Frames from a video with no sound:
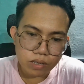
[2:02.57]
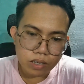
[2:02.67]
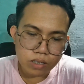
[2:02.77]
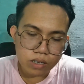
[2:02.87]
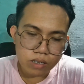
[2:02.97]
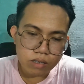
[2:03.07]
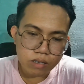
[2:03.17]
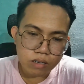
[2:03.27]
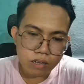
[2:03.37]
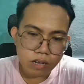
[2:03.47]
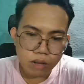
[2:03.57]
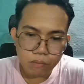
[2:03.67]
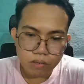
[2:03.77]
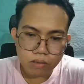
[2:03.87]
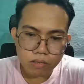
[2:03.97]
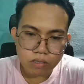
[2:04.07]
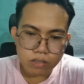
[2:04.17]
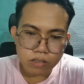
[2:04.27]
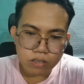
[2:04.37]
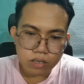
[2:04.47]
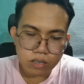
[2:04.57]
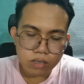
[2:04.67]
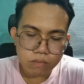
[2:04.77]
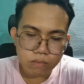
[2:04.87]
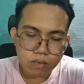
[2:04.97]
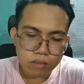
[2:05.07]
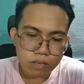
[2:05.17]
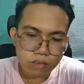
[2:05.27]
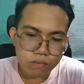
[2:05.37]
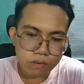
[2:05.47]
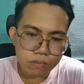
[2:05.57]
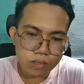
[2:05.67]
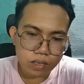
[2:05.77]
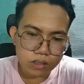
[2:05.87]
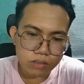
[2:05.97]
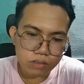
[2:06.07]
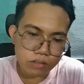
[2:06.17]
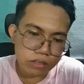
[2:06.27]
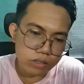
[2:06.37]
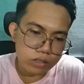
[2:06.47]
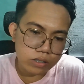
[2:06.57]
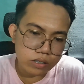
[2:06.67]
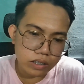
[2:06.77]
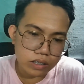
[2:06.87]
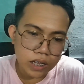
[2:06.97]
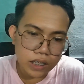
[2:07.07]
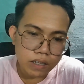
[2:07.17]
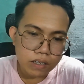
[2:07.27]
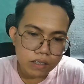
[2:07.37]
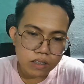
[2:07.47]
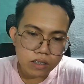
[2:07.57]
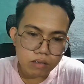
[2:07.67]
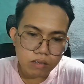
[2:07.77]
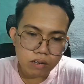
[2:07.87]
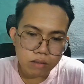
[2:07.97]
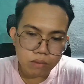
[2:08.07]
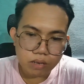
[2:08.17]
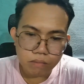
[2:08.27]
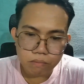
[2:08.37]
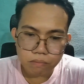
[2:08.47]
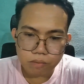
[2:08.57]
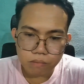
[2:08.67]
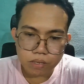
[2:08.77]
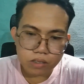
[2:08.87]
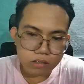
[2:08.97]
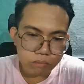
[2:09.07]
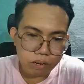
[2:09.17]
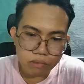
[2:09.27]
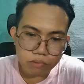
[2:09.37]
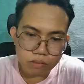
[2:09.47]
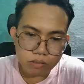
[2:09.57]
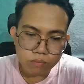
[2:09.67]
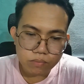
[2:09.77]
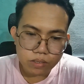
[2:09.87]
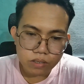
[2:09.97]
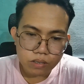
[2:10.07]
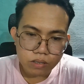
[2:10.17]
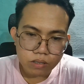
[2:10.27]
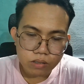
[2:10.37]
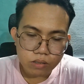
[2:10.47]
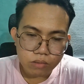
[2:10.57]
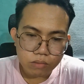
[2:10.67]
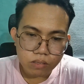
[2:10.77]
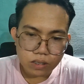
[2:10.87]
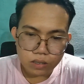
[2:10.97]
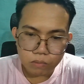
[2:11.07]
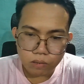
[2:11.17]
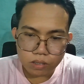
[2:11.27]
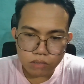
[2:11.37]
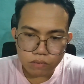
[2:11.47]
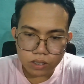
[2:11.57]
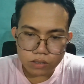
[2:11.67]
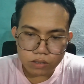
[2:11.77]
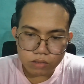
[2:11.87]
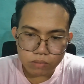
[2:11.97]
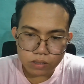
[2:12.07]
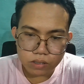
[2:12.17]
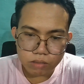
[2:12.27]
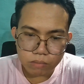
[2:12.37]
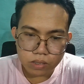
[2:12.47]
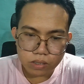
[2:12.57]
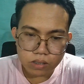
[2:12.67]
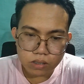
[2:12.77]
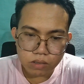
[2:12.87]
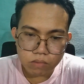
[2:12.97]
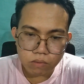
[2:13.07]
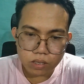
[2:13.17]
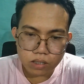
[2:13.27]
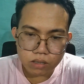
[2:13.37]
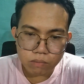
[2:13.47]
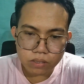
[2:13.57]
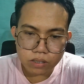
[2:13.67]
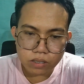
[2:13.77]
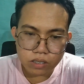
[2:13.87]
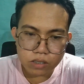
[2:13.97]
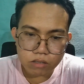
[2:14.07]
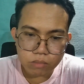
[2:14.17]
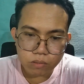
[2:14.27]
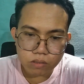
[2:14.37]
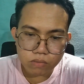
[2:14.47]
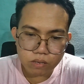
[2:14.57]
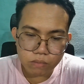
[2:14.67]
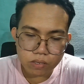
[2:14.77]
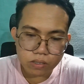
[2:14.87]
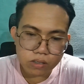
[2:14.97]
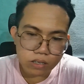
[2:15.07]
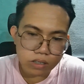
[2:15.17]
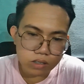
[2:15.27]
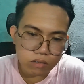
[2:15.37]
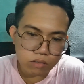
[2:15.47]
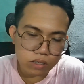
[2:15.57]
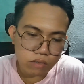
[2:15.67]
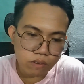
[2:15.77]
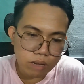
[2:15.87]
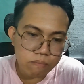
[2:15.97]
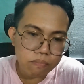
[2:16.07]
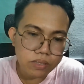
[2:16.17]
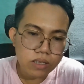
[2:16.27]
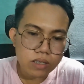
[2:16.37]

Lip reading: and banana, apple, orange, like form a cluster or regions like that. This is why embeddings are powerful. So what's one hot vectors versus embeddings? So one hot representation, suppose vocabulary size equivalent to 5.